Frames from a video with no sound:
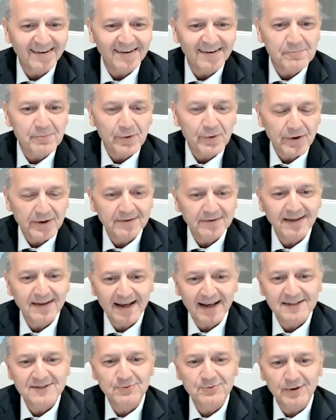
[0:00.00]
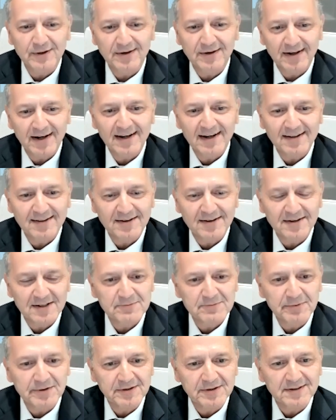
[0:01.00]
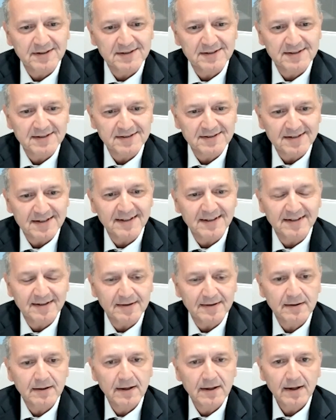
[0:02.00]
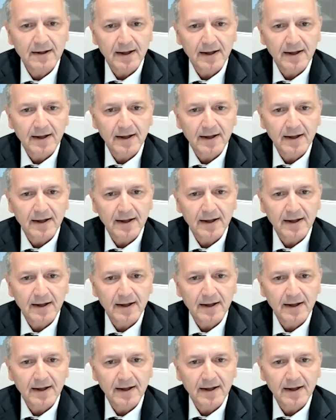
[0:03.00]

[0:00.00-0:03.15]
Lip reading: important tasks where really their expertise is needed.